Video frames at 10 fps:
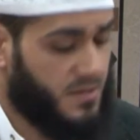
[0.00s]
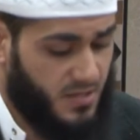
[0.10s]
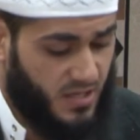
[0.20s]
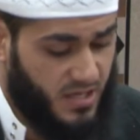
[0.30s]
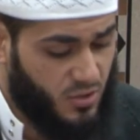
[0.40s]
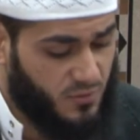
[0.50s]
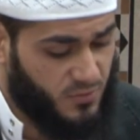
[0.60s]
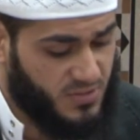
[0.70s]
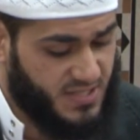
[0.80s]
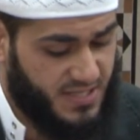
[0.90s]
He who
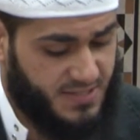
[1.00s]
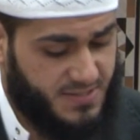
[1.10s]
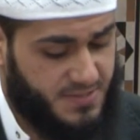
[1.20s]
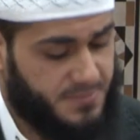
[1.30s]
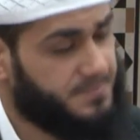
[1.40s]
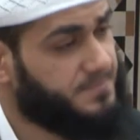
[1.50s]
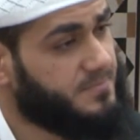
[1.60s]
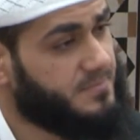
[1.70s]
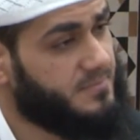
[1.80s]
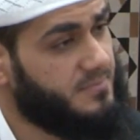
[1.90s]
forsakes
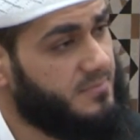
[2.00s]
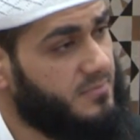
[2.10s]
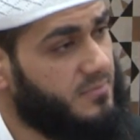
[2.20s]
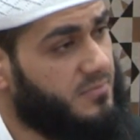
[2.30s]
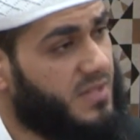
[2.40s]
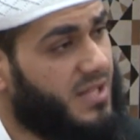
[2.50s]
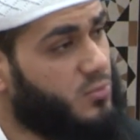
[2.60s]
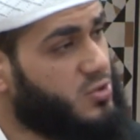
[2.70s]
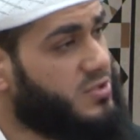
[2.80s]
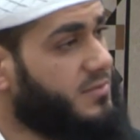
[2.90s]
a
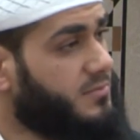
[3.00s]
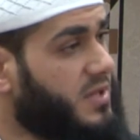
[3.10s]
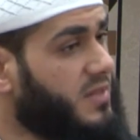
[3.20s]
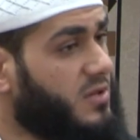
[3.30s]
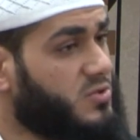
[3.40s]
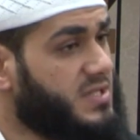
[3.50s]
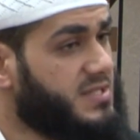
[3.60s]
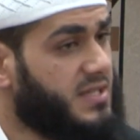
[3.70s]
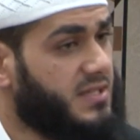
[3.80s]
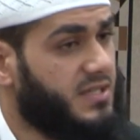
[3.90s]
Muslim brother or
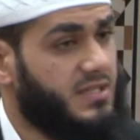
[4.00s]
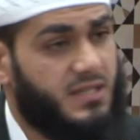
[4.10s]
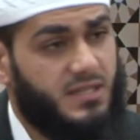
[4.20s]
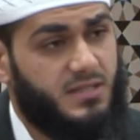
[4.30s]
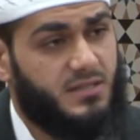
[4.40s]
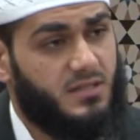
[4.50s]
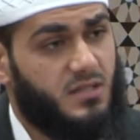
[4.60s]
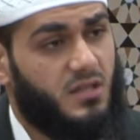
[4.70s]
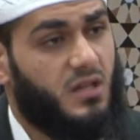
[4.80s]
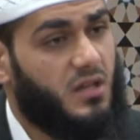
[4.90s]
sister in need,
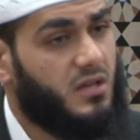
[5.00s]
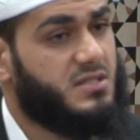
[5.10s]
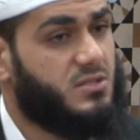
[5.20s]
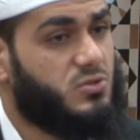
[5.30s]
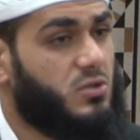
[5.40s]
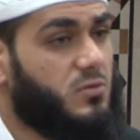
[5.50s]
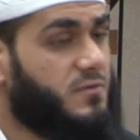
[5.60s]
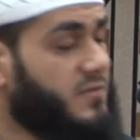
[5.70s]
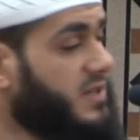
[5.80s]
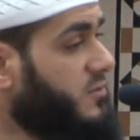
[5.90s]
Allah Azza wa
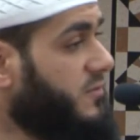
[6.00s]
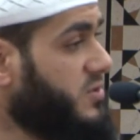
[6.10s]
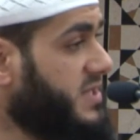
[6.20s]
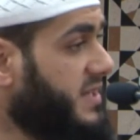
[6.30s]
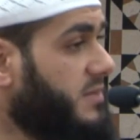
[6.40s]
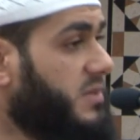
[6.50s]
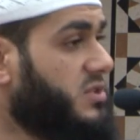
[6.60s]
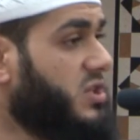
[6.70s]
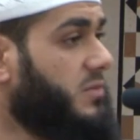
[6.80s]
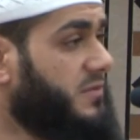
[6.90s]
Jalla will forsake them in a
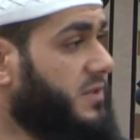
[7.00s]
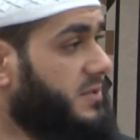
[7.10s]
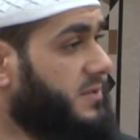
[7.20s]
time of need.